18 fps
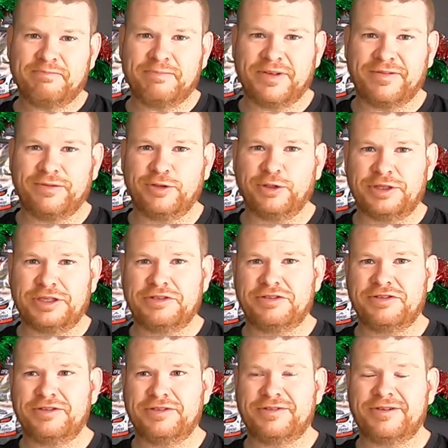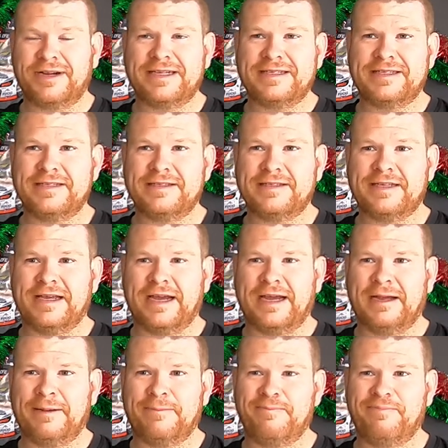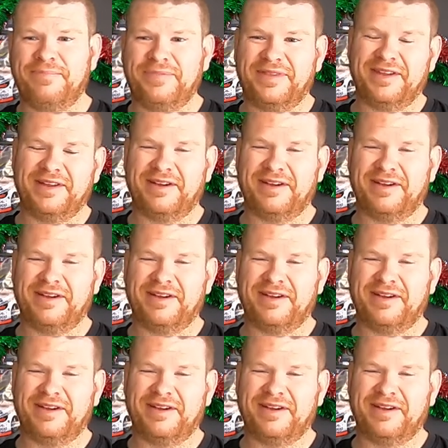before the endurance races, I